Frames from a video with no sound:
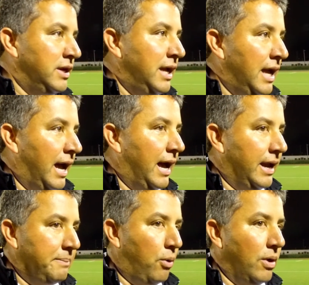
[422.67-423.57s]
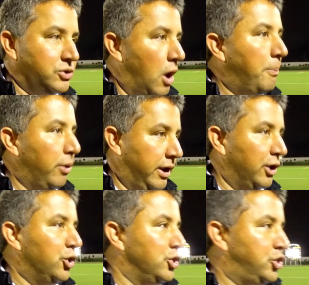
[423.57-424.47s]
The boys all put in
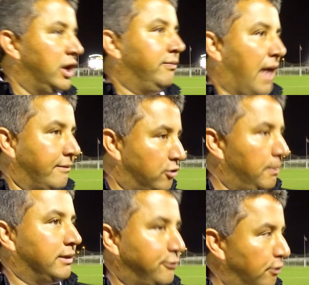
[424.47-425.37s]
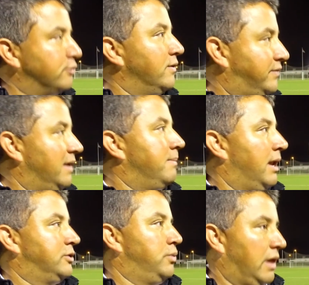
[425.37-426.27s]
a good shift after about the first 15
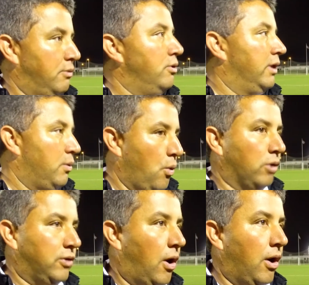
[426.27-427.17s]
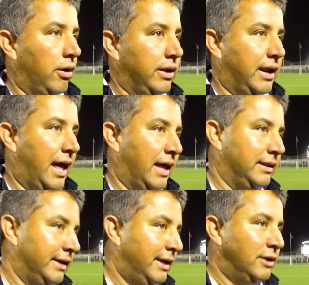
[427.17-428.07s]
minutes where they really worked hard
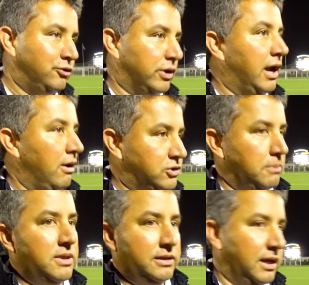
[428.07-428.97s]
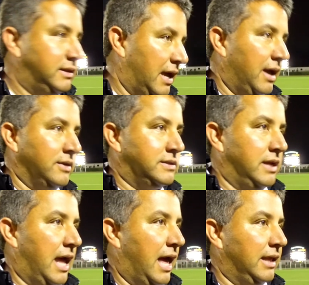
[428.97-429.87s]
and took care of some of the details
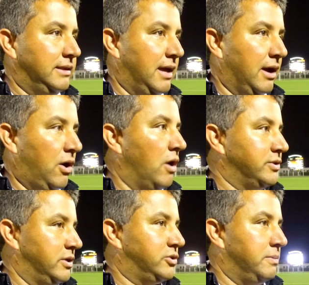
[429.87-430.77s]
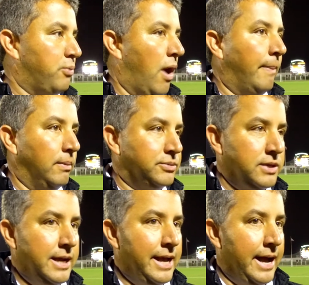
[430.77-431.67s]
that had caused us some problems.
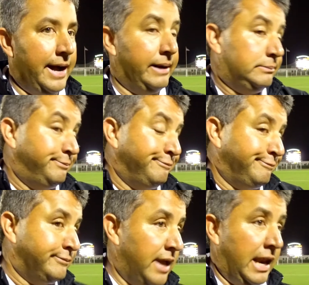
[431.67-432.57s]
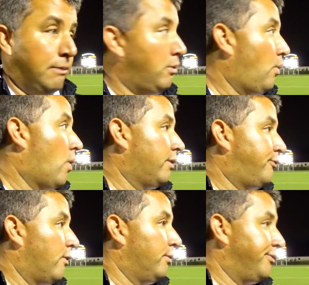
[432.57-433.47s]
And they were rewarded
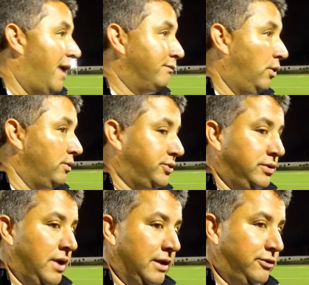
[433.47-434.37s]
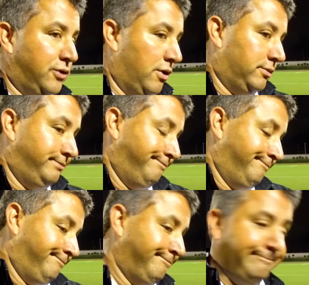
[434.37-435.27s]
for it with 5 goals. And so
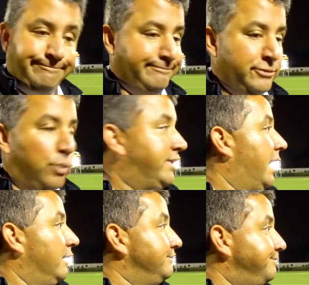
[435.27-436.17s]
we'll take it.